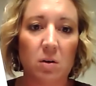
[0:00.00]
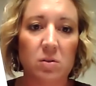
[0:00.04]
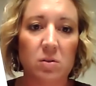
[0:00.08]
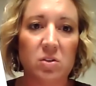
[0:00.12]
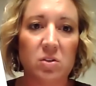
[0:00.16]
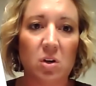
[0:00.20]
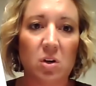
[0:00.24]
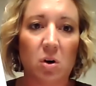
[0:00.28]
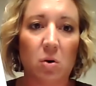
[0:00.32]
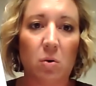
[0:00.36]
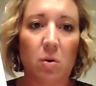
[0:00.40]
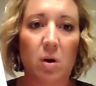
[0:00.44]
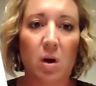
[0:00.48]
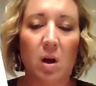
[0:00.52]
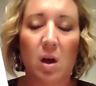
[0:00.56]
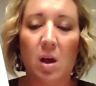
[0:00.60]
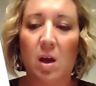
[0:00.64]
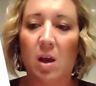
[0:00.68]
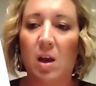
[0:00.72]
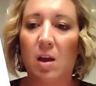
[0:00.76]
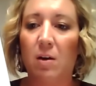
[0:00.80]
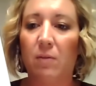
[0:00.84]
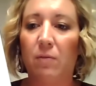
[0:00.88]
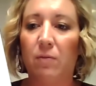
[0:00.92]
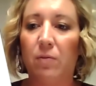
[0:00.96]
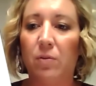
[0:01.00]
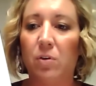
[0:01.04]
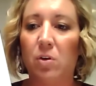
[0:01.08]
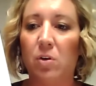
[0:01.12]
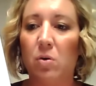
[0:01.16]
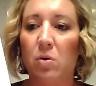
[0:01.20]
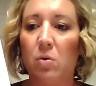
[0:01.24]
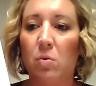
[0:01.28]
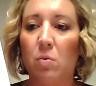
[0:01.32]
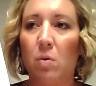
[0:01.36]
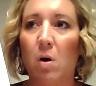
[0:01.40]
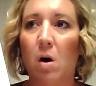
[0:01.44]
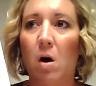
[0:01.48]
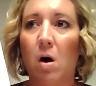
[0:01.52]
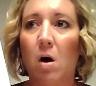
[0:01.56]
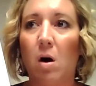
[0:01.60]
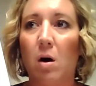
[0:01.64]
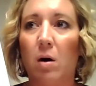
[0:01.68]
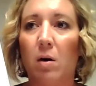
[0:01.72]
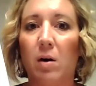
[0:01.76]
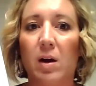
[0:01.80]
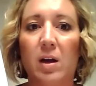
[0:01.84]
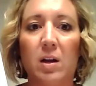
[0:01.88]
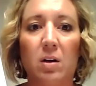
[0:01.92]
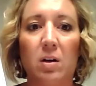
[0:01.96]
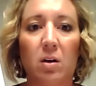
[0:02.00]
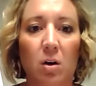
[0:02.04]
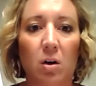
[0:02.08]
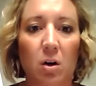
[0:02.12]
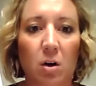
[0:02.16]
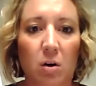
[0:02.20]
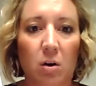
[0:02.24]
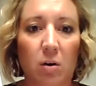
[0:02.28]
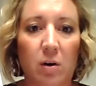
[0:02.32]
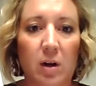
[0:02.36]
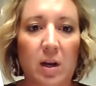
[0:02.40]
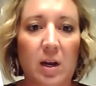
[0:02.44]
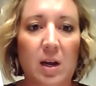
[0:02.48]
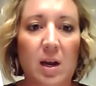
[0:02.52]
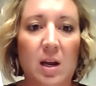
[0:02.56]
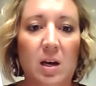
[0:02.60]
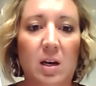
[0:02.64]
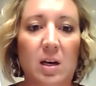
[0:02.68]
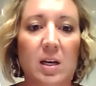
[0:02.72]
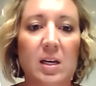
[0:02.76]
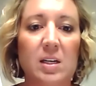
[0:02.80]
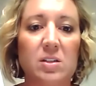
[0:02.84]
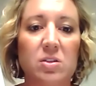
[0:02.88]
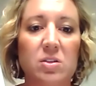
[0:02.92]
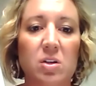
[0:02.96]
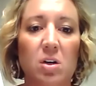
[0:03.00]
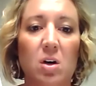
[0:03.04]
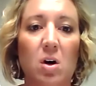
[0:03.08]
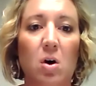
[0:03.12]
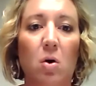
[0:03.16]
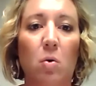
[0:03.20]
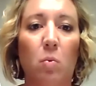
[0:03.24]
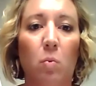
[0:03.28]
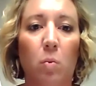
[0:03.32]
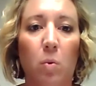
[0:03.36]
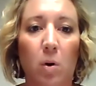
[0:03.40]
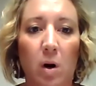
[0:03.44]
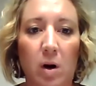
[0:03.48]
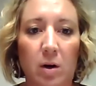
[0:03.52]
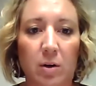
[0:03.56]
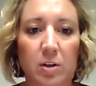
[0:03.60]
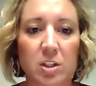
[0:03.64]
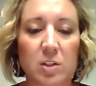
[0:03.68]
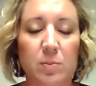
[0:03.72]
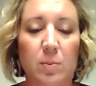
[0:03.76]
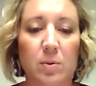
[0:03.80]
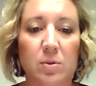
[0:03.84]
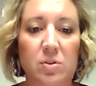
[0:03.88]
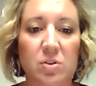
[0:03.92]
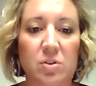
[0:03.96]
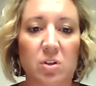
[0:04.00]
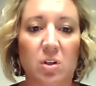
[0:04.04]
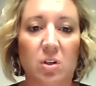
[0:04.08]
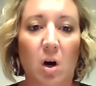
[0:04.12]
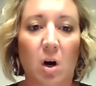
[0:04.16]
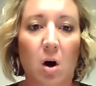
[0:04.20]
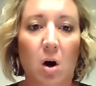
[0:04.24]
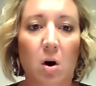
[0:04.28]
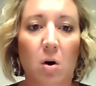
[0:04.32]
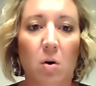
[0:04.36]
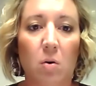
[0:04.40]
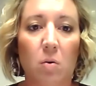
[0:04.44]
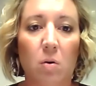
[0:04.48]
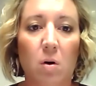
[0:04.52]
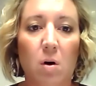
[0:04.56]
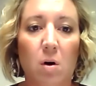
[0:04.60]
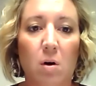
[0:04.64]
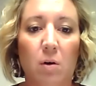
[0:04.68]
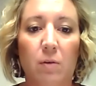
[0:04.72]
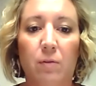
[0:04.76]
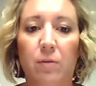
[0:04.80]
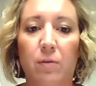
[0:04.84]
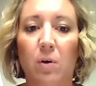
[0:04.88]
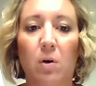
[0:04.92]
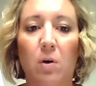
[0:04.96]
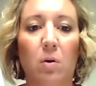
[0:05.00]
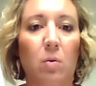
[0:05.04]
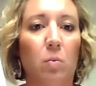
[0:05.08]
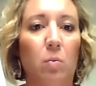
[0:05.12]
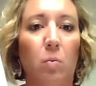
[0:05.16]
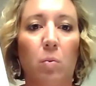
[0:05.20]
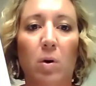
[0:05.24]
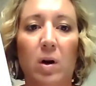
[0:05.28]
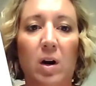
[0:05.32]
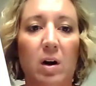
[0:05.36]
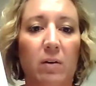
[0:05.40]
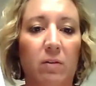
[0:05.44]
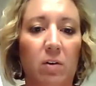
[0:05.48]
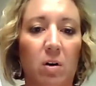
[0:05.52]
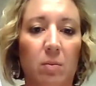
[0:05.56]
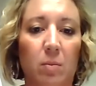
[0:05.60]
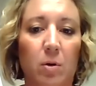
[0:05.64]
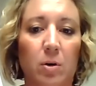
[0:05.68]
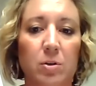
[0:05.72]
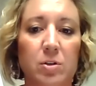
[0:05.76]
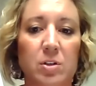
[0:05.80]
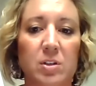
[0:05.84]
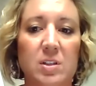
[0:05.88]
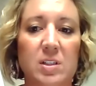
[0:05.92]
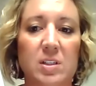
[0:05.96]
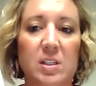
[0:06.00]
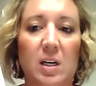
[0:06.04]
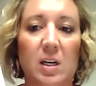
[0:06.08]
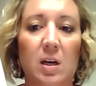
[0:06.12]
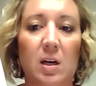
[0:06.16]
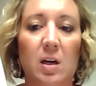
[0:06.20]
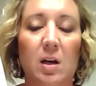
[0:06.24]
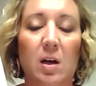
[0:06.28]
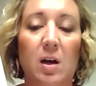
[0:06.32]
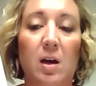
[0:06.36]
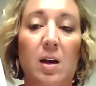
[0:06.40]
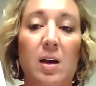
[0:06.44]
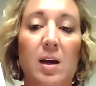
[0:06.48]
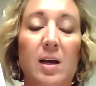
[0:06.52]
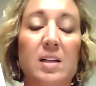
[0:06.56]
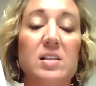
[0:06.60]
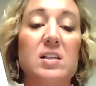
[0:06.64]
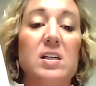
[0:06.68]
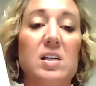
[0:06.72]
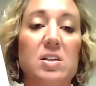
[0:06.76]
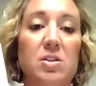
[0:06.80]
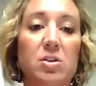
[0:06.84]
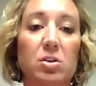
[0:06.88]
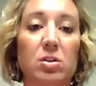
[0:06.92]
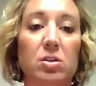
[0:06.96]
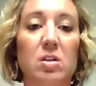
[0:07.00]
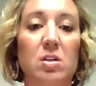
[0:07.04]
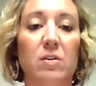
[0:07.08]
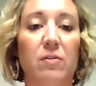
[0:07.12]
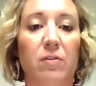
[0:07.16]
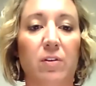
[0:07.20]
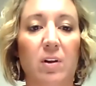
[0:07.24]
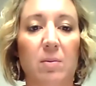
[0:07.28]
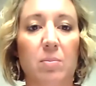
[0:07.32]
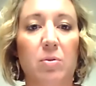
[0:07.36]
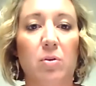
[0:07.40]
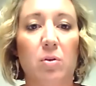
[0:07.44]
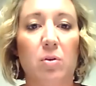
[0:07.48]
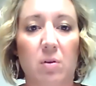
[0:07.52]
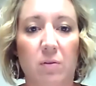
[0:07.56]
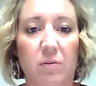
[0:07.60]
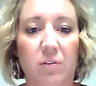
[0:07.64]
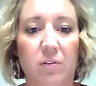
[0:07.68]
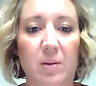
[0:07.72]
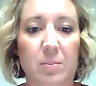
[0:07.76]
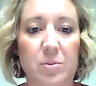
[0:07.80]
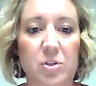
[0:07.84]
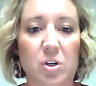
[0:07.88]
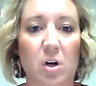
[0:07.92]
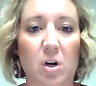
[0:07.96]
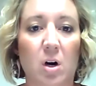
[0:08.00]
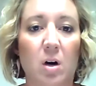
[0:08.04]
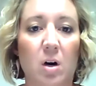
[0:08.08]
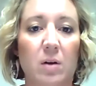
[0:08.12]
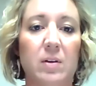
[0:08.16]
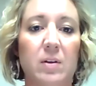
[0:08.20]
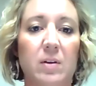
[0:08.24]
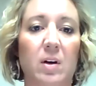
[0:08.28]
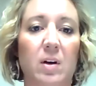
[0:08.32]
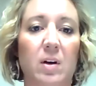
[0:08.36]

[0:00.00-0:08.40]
So if you are in a hurry and need to know where you're supposed to go for whatever emergency, it's easier to flip through the flip chart than it